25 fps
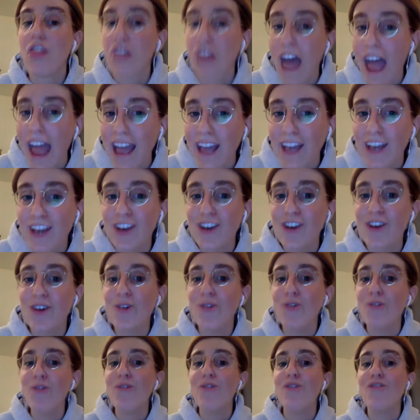Thank
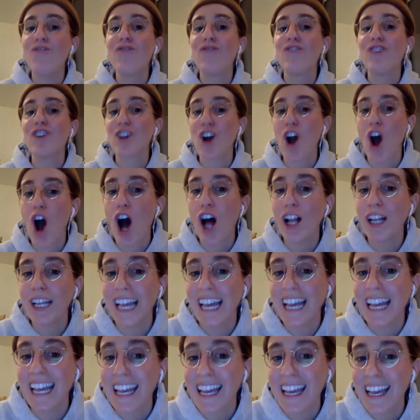you for
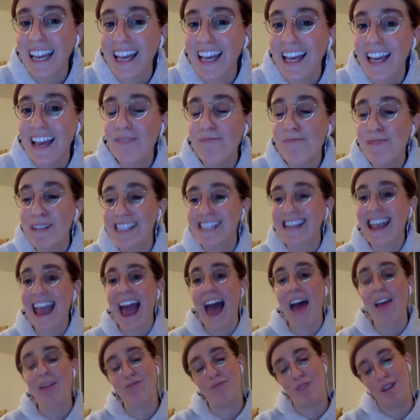calling, Miss
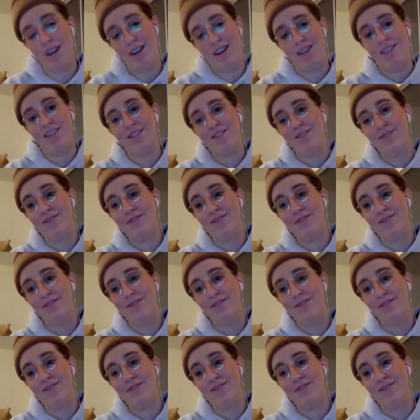Catherine.